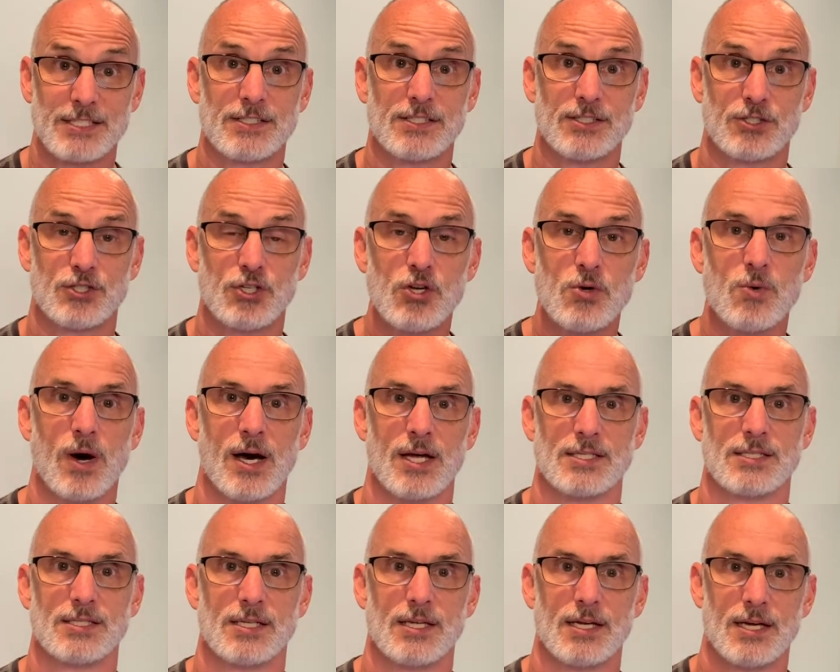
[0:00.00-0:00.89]
to
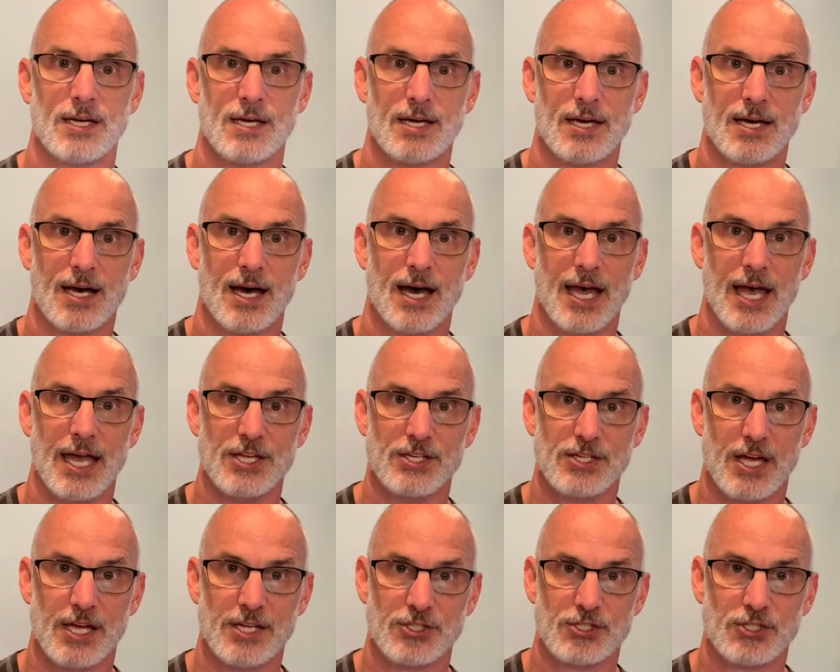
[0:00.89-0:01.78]
us
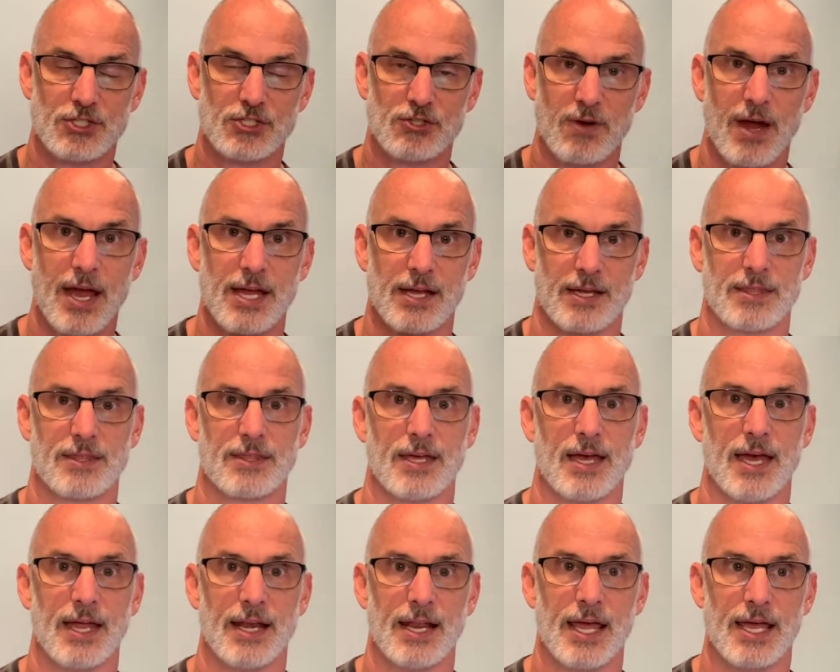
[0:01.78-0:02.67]
a strength
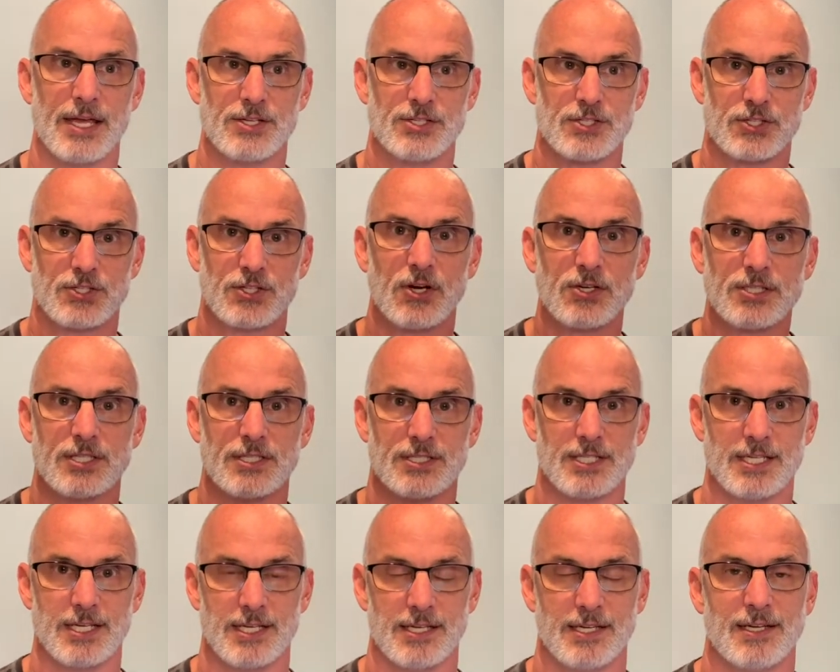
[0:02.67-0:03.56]
and a
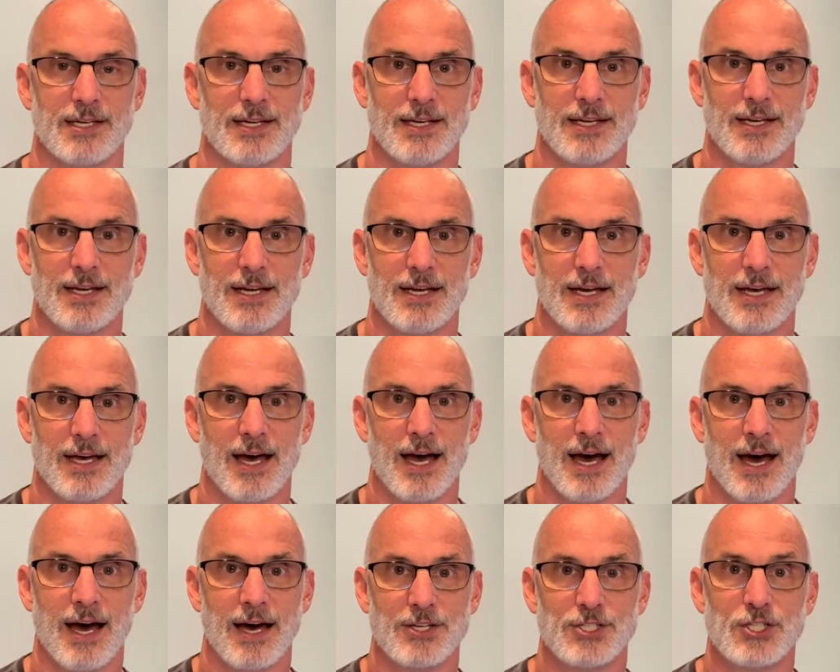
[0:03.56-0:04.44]
certainty
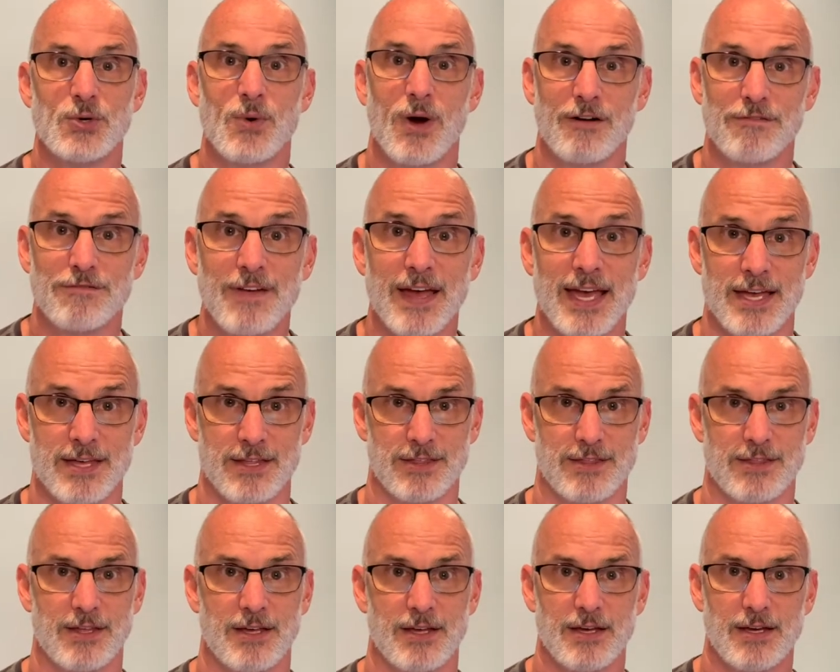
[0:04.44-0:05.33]
to our
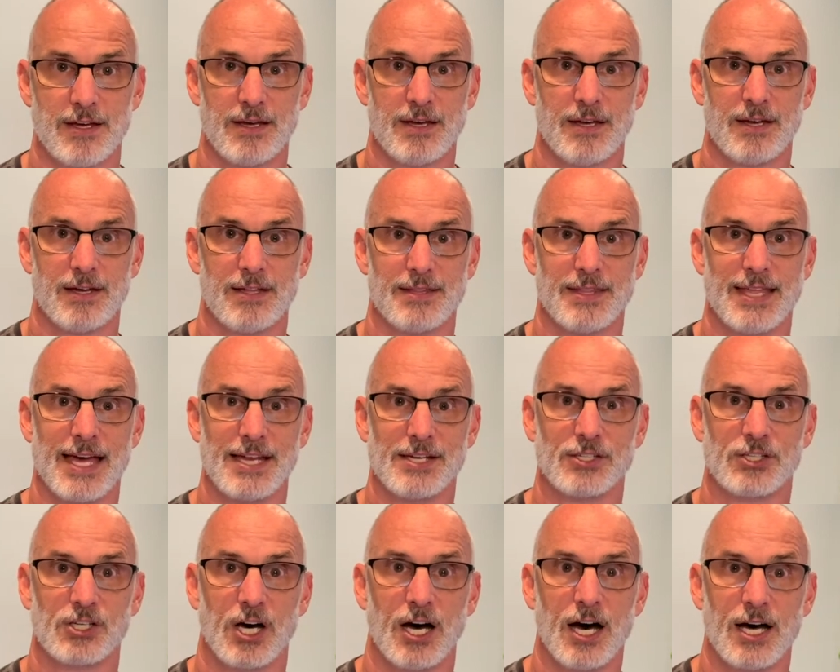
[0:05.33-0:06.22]
faith,
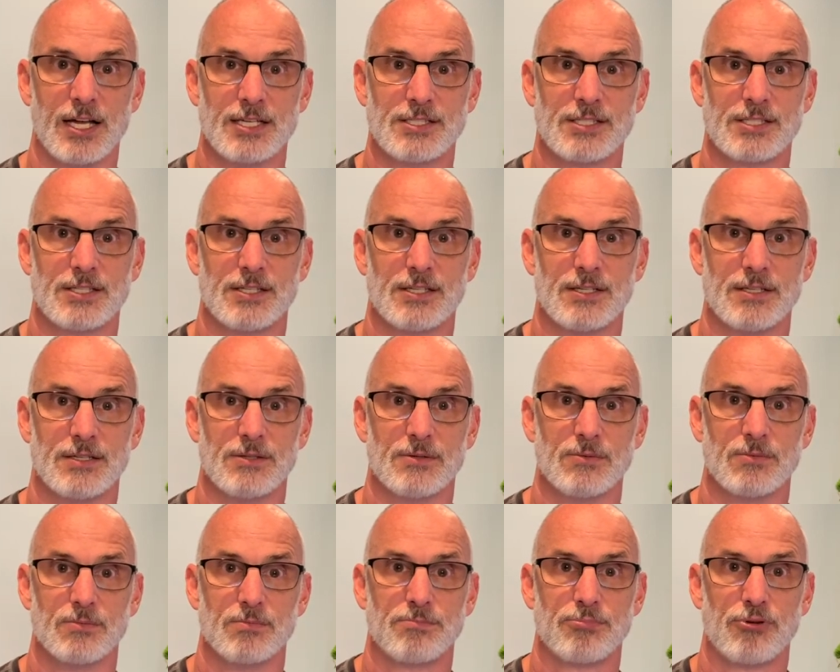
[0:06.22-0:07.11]
that God's
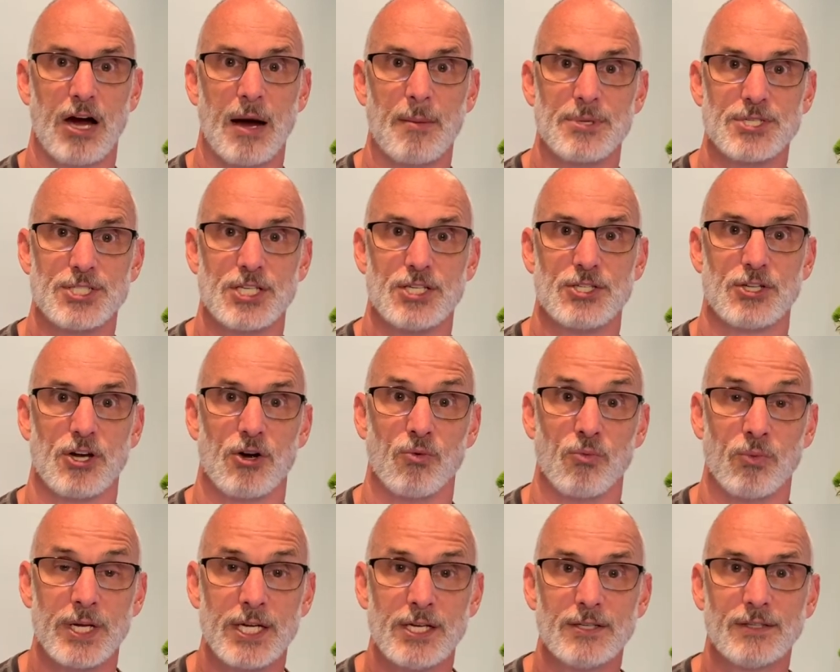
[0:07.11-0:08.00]
promises are
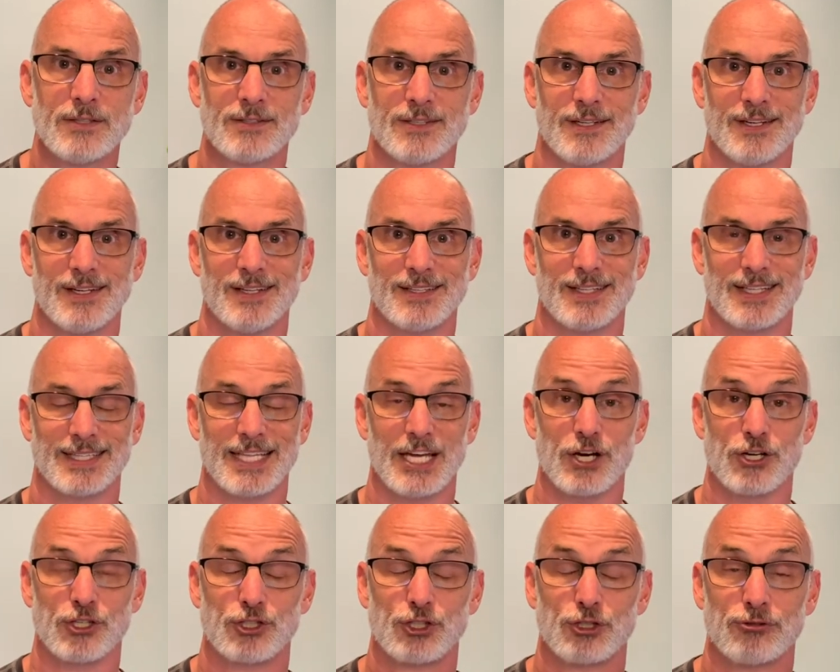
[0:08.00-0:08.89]
real, that they
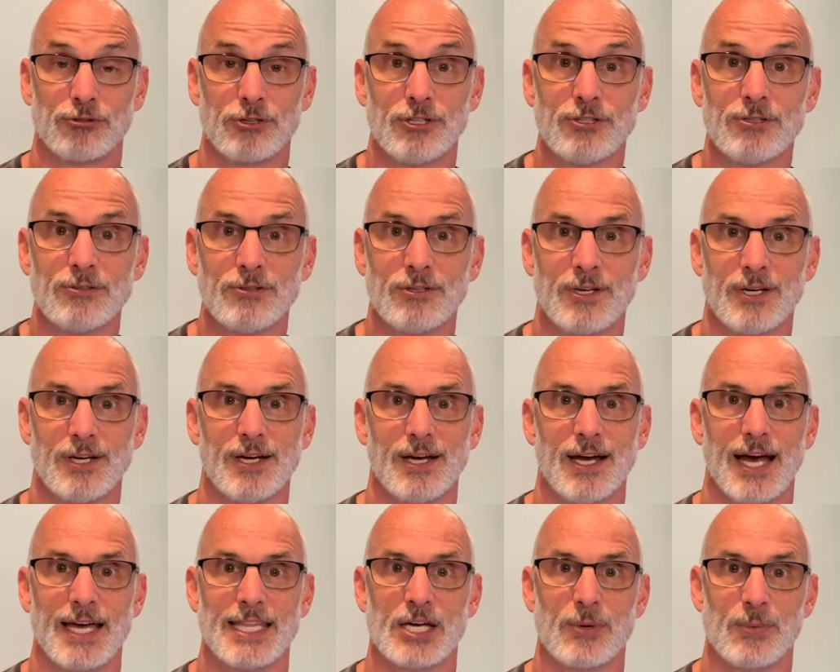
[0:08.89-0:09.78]
are true,
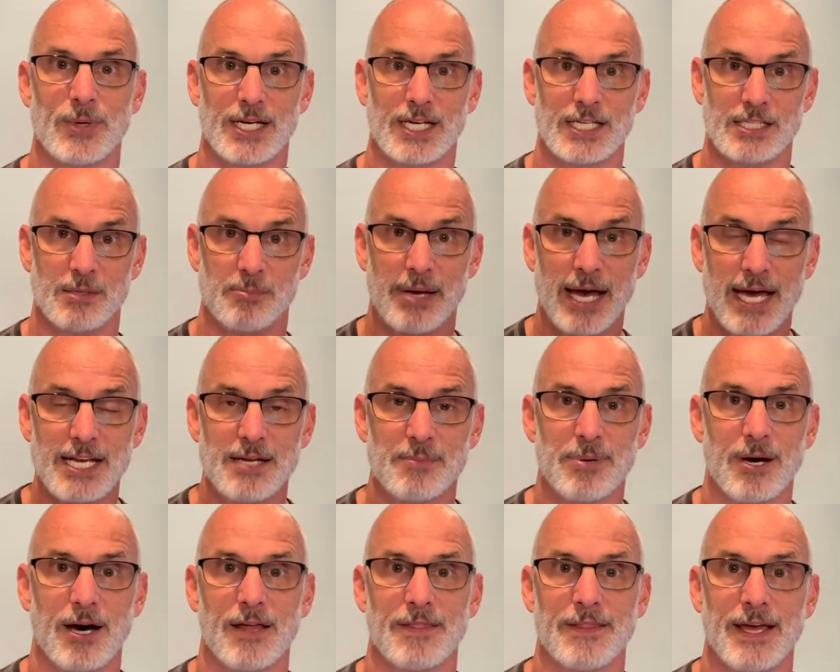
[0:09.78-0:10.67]
and that we can depend
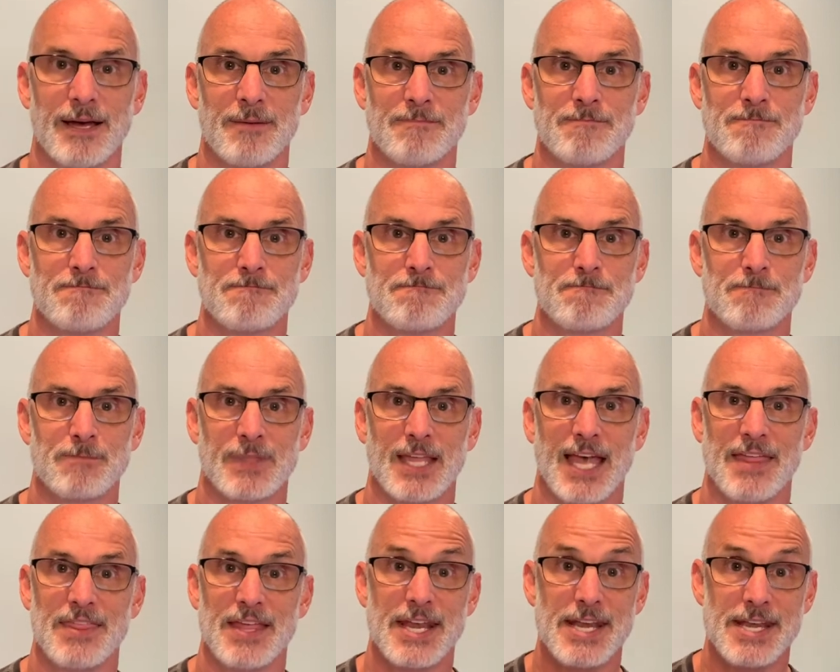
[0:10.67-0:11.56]
upon them,
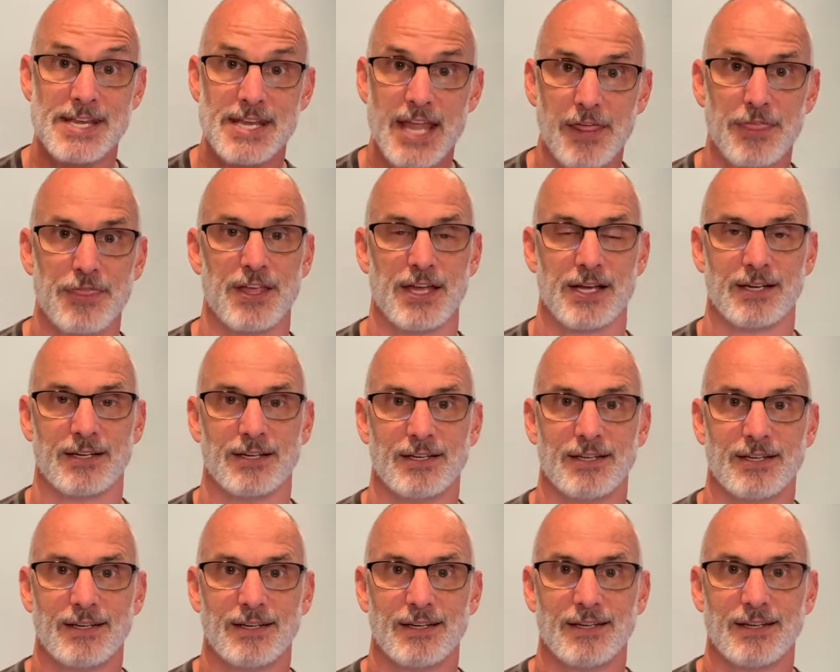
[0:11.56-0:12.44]
and that nothing
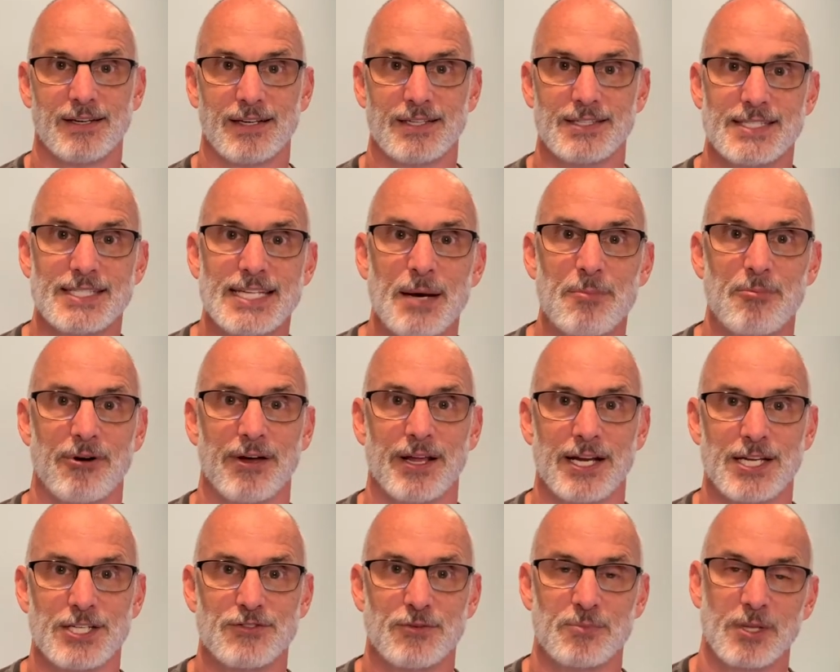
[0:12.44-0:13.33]
can separate
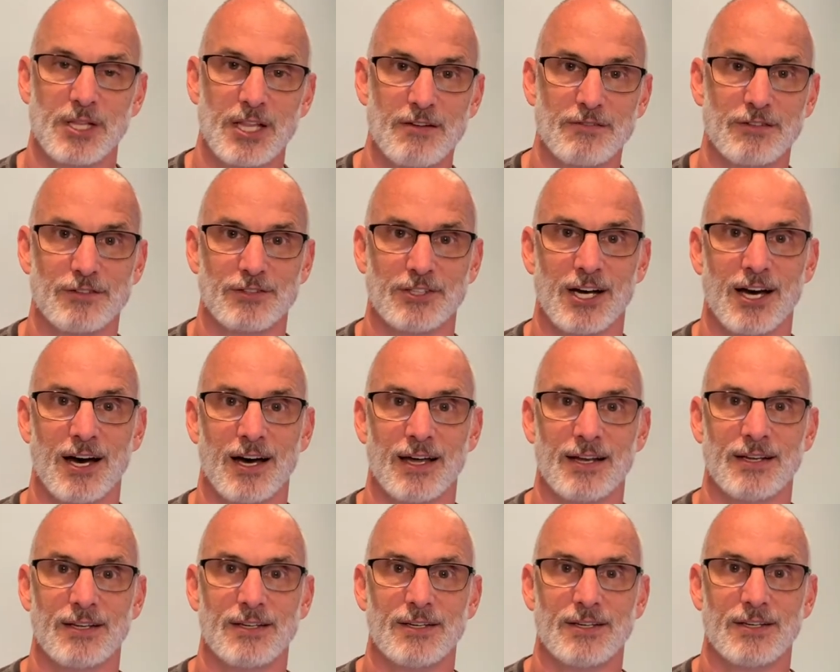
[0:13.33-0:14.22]
us from the love of
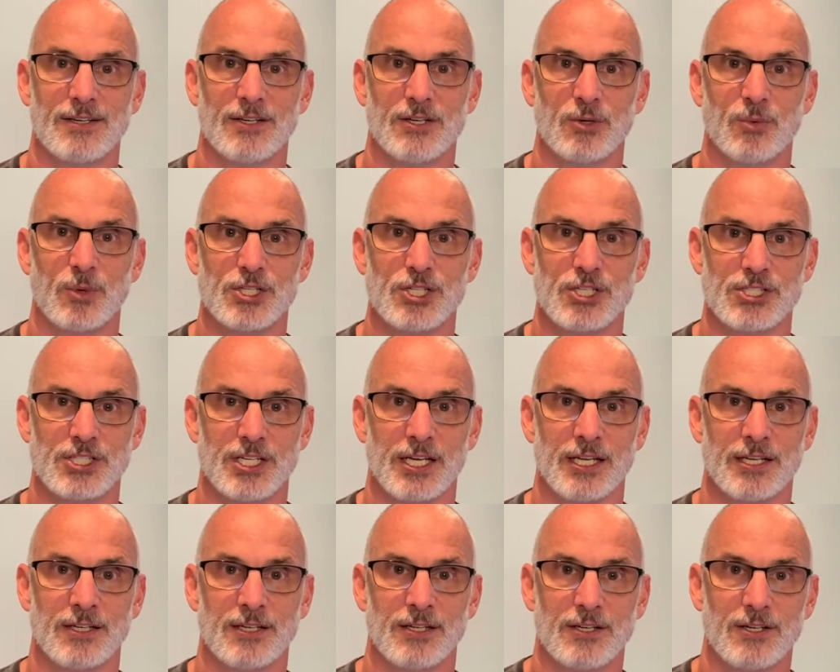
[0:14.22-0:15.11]
God, which is
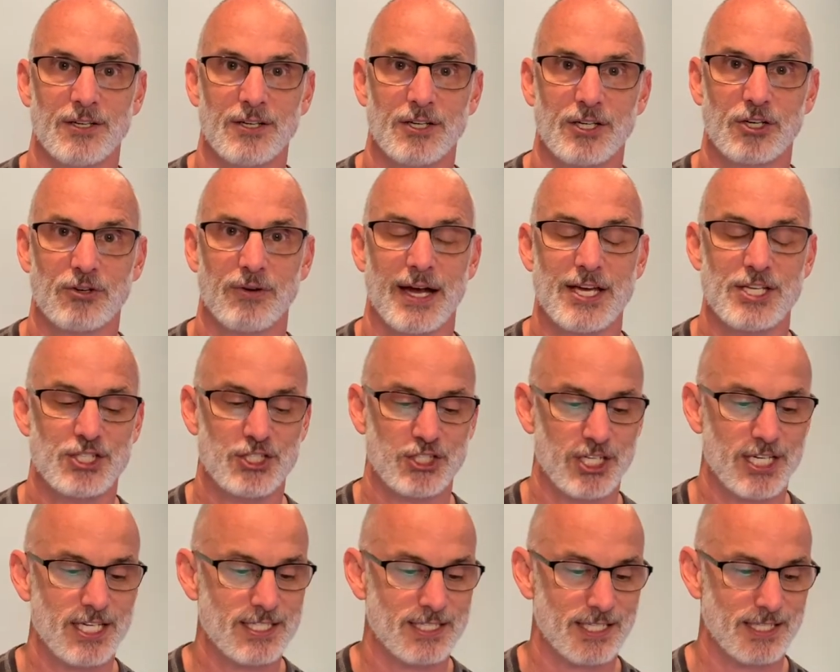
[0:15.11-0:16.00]
in Christ
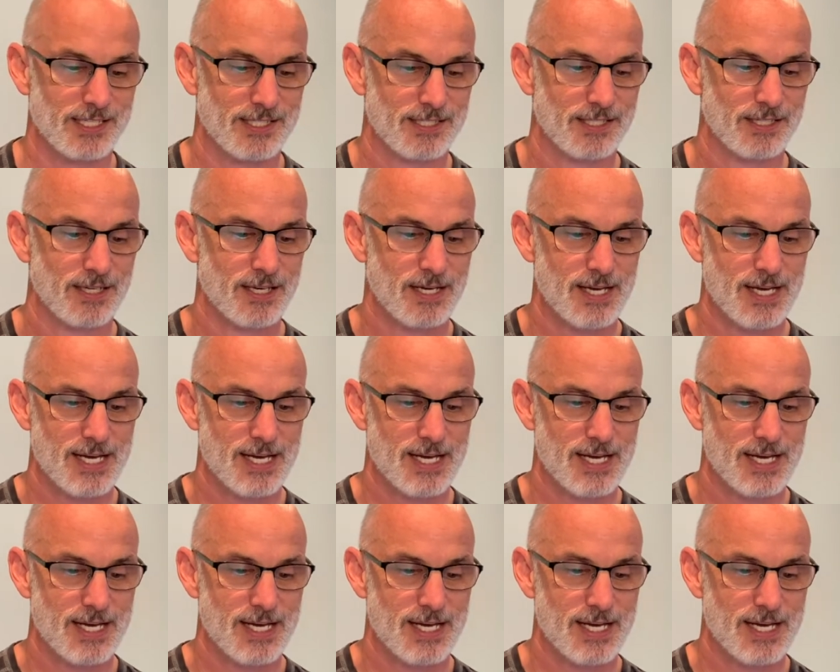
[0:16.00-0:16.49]
Jesus.